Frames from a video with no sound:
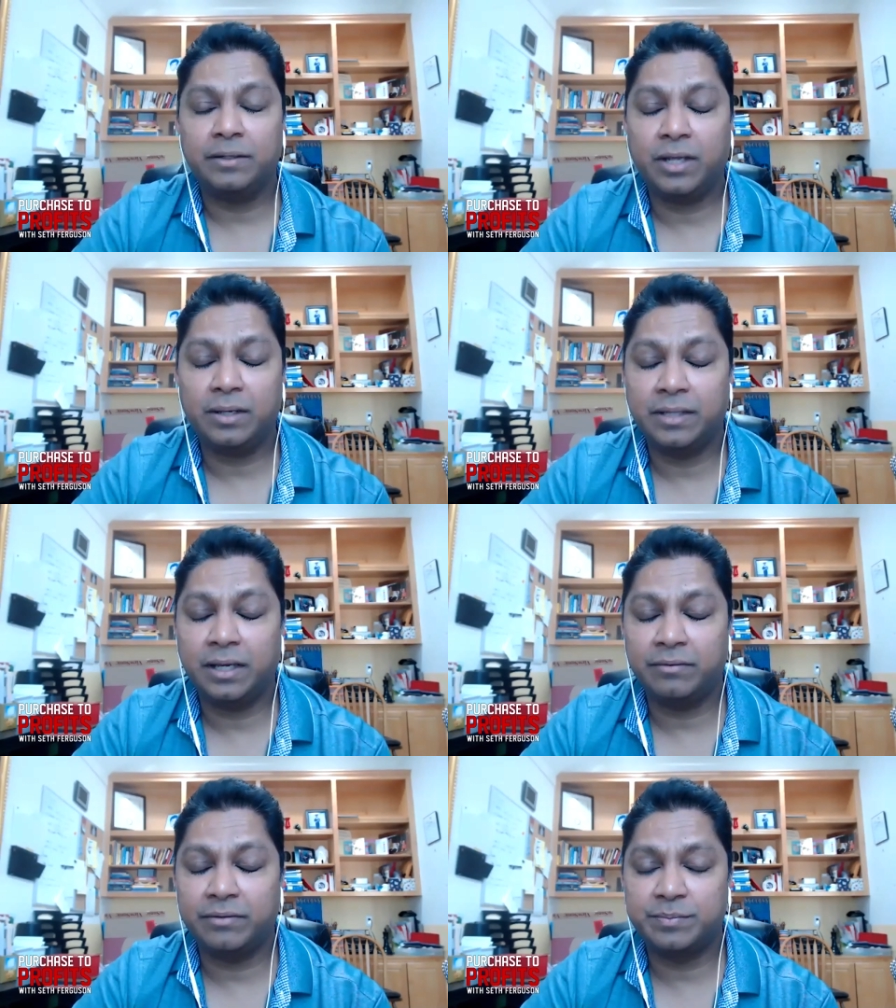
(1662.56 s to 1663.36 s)
you can they
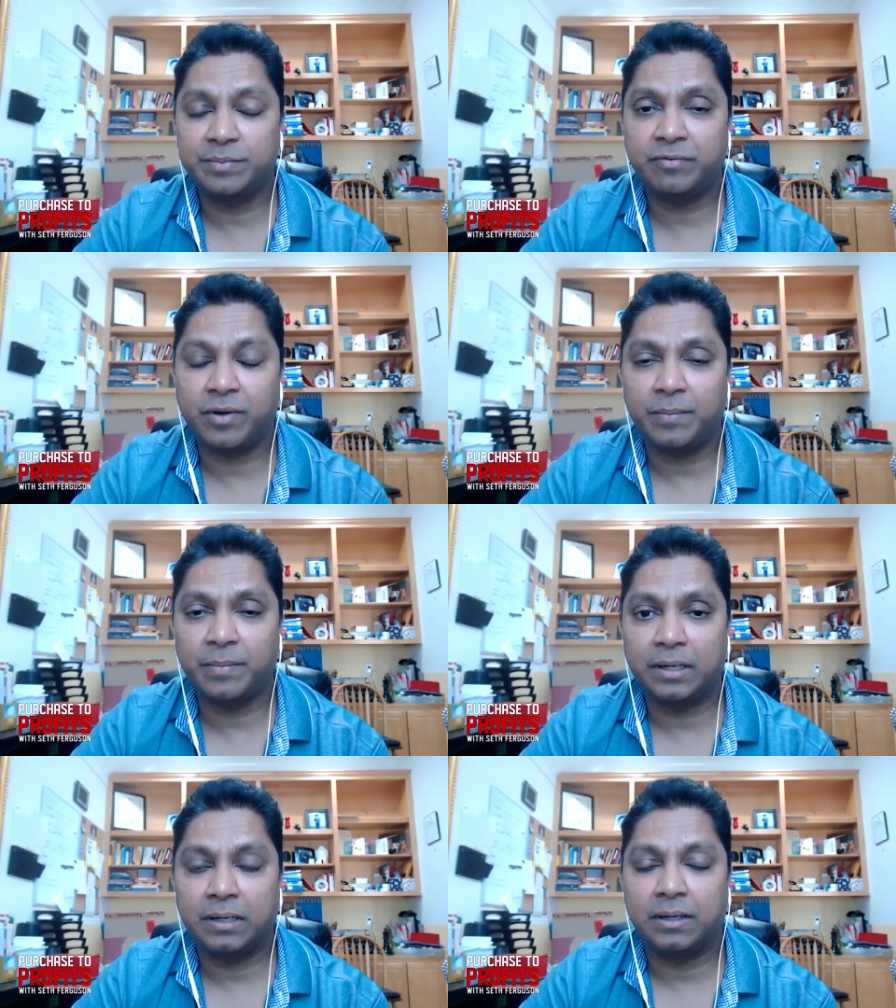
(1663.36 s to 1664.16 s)
can reach me from
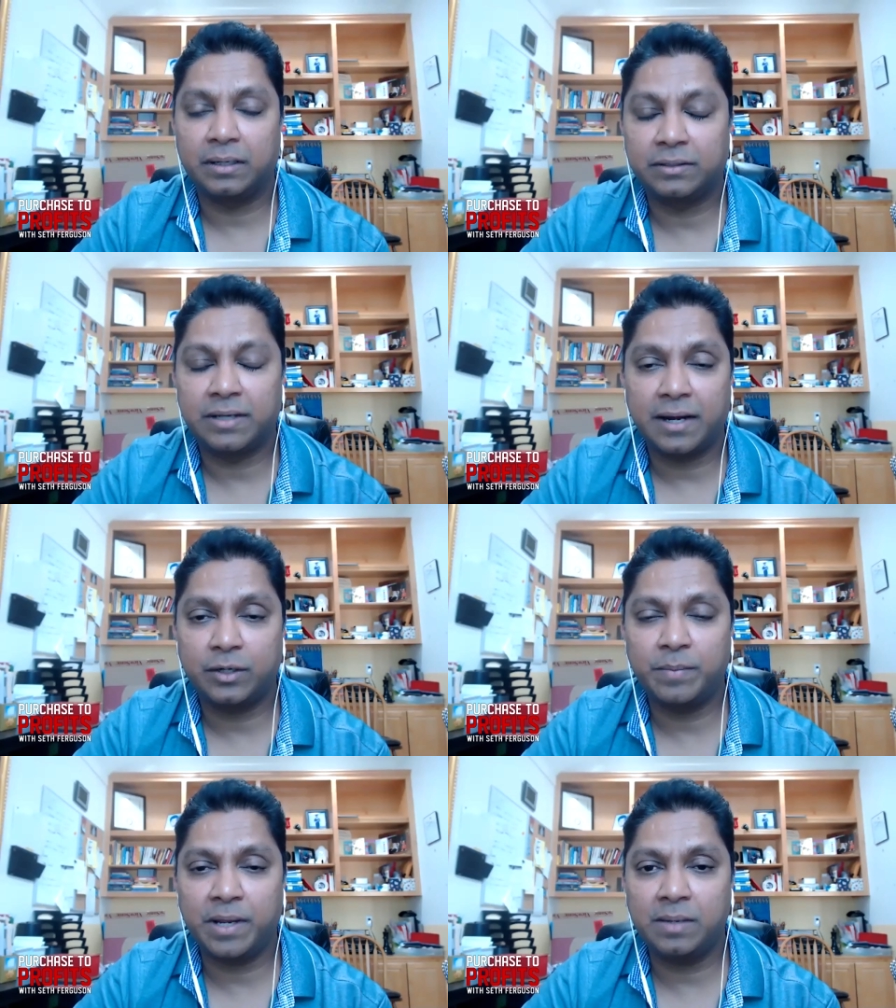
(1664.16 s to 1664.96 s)
uh, direct
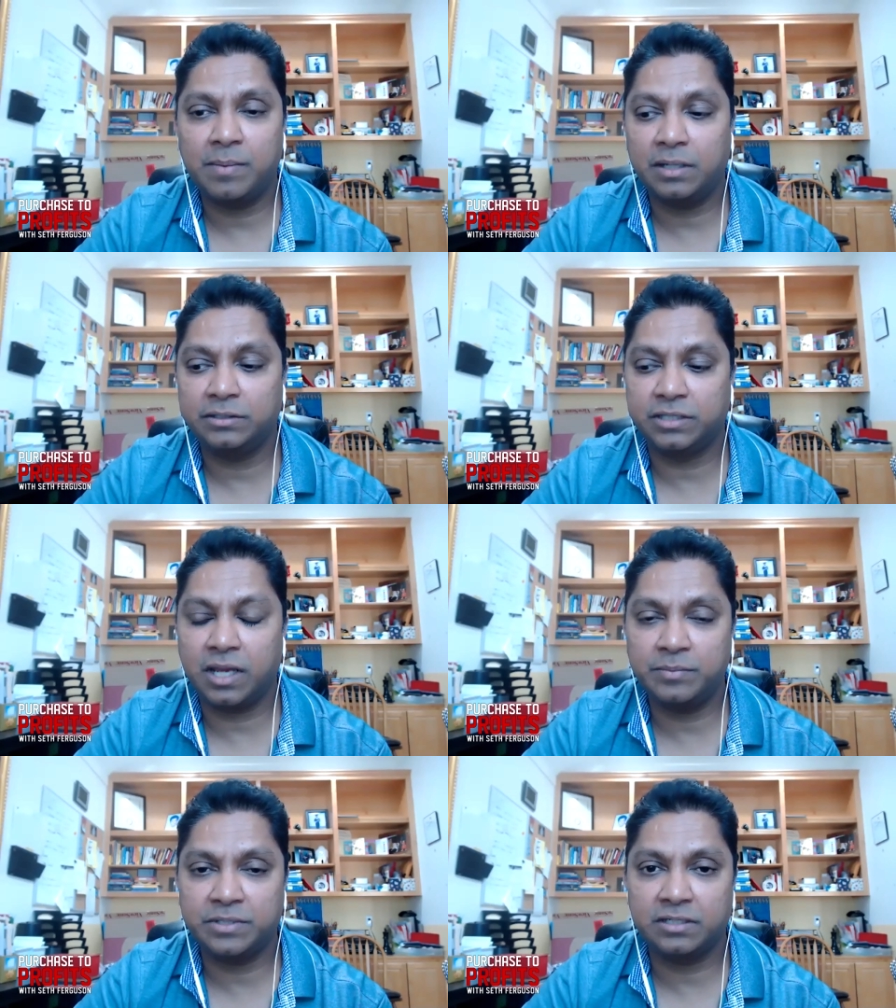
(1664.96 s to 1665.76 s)
to my email
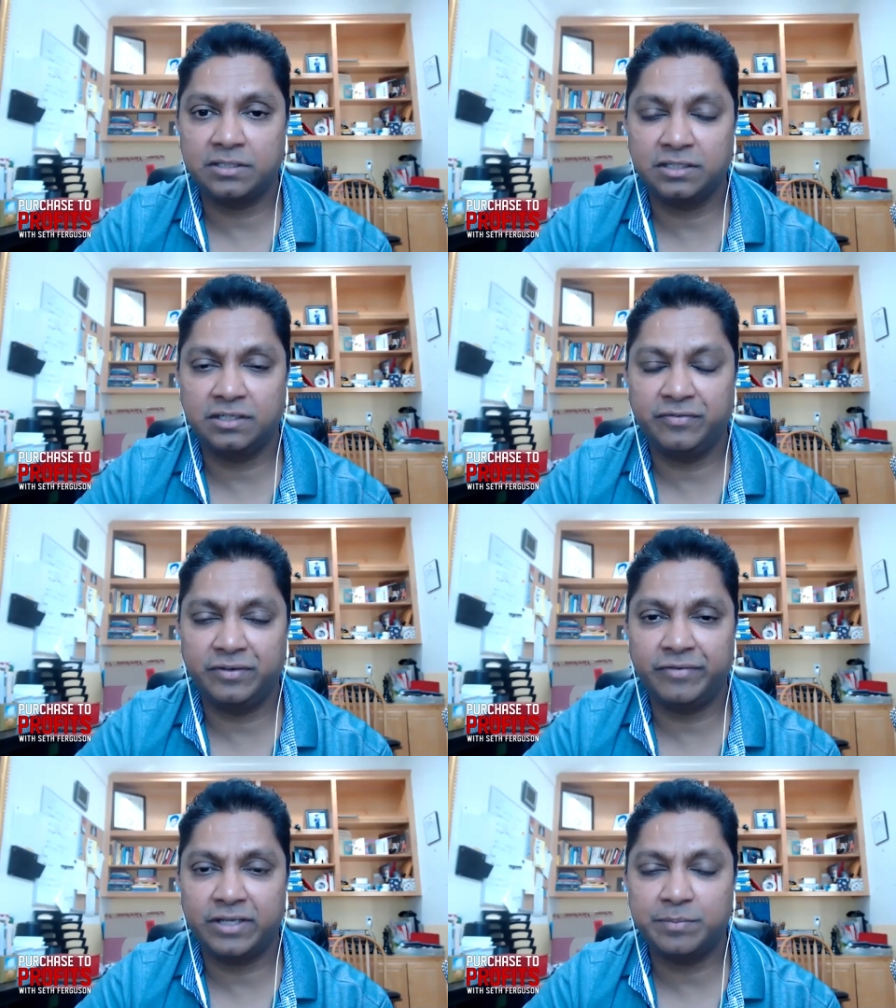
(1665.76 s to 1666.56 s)
james at achieve
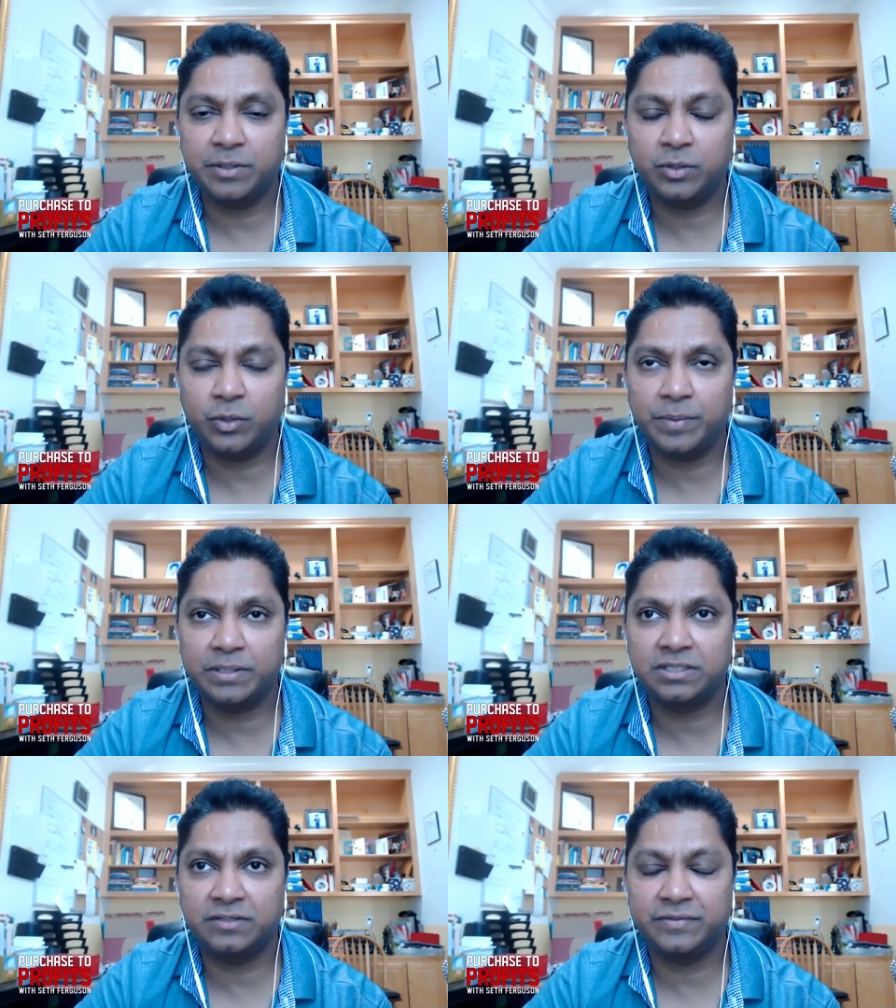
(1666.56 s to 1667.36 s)
investment group
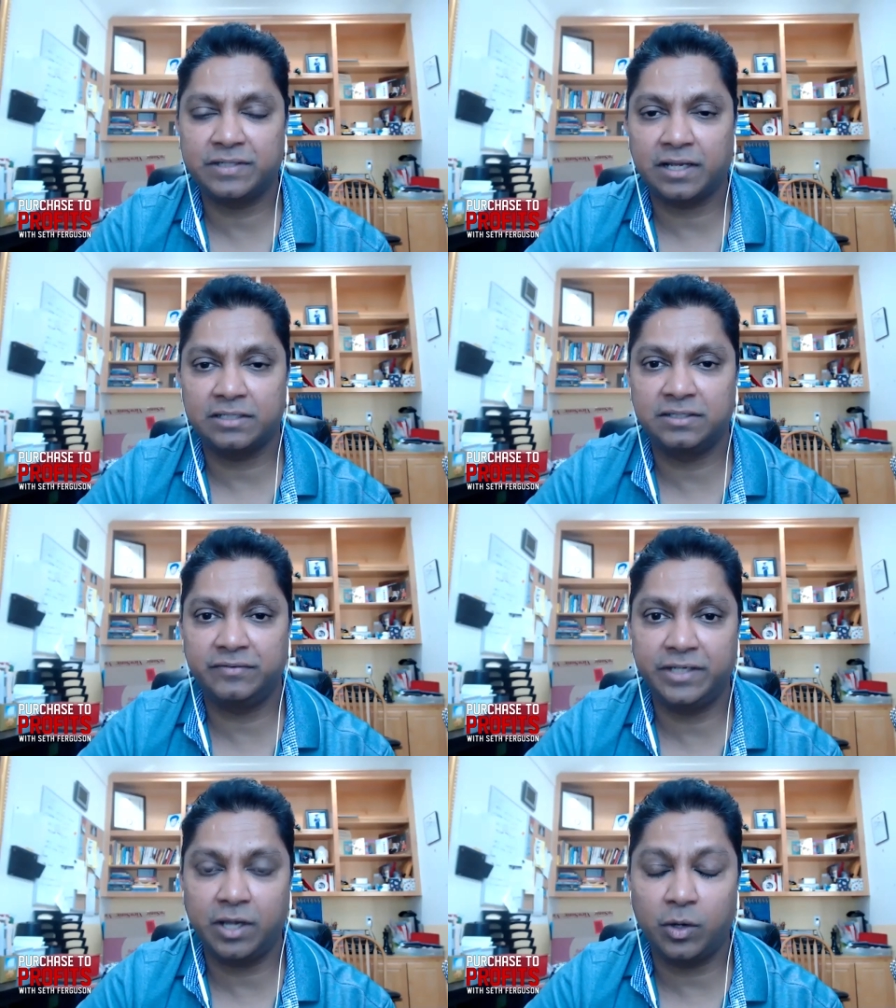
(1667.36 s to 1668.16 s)
achieve is like
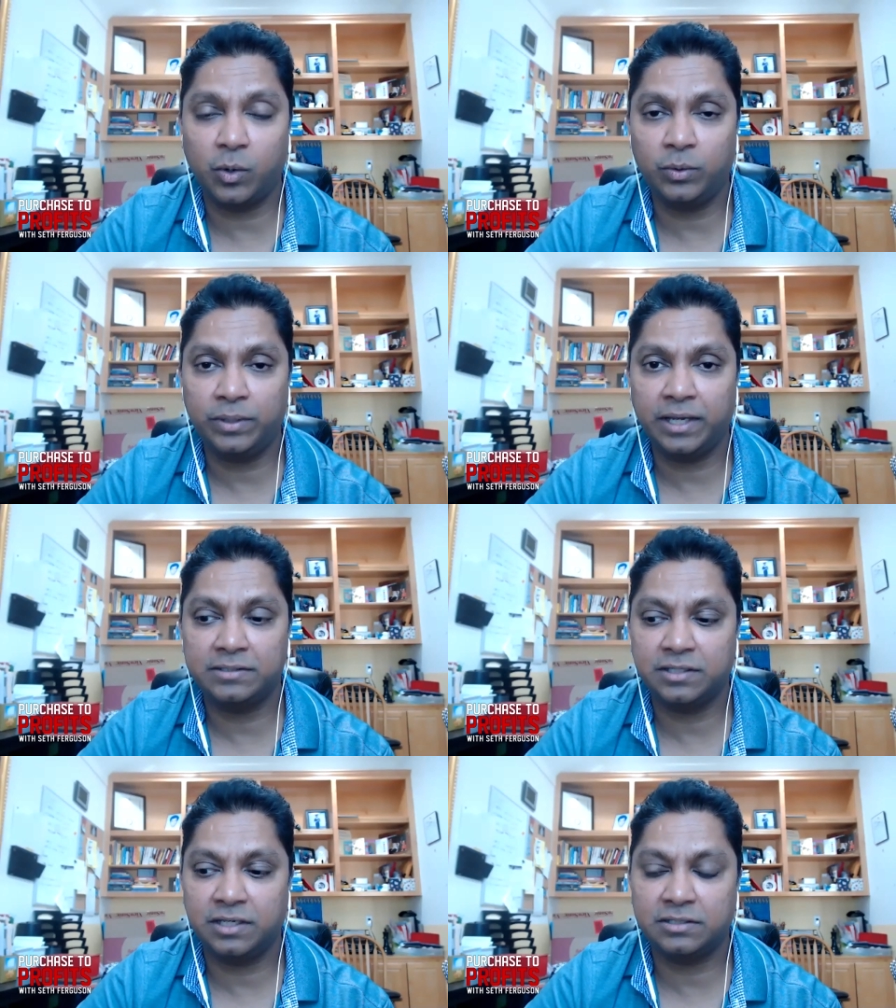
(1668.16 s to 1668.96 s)
achieving a goal
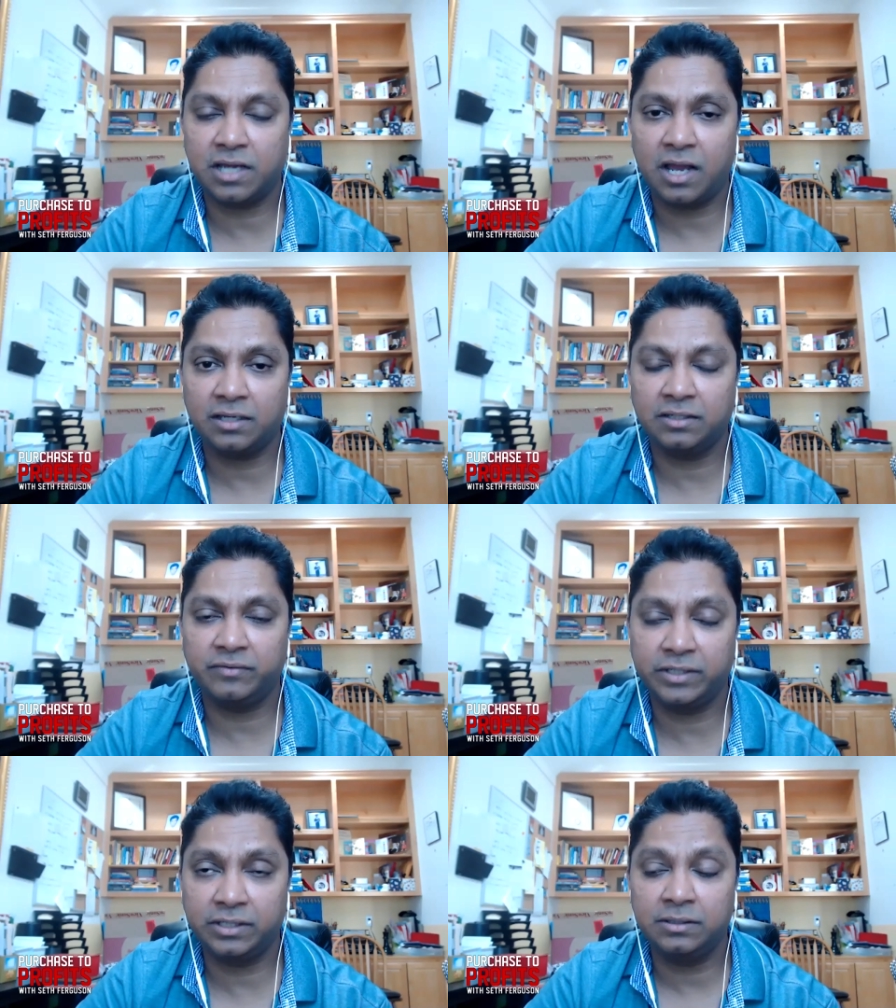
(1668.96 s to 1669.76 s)

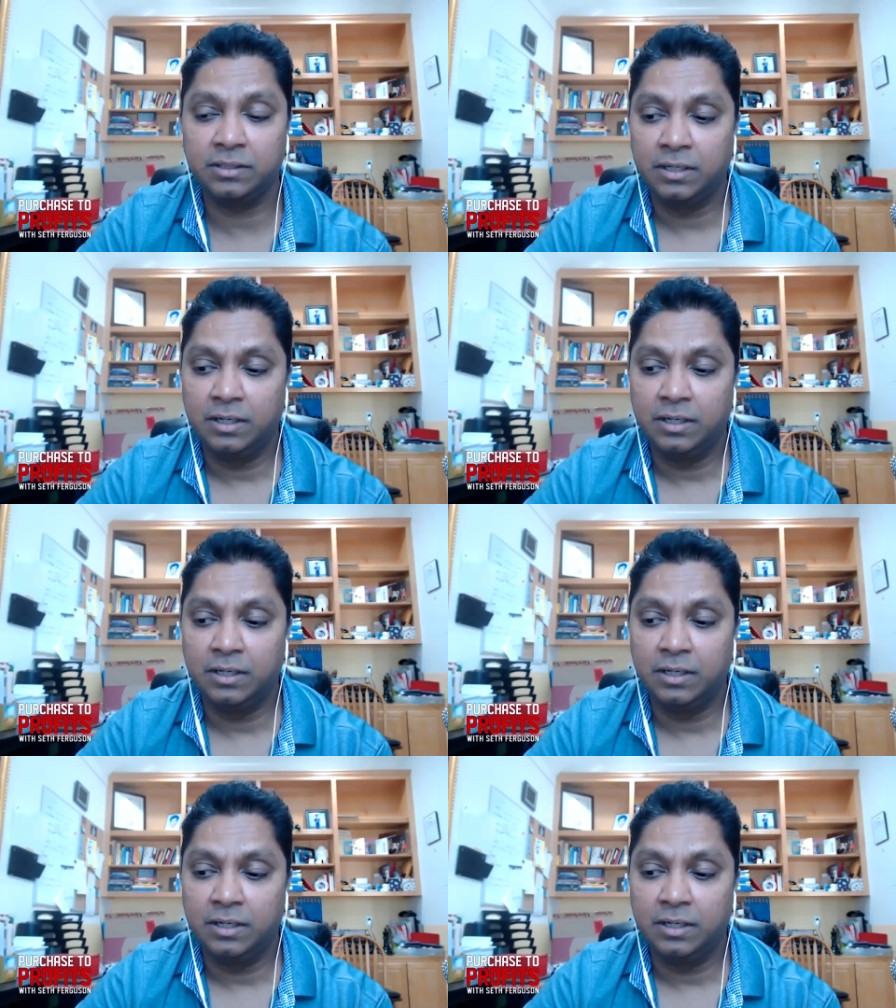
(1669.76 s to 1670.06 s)
a-c-h-i-e-v-e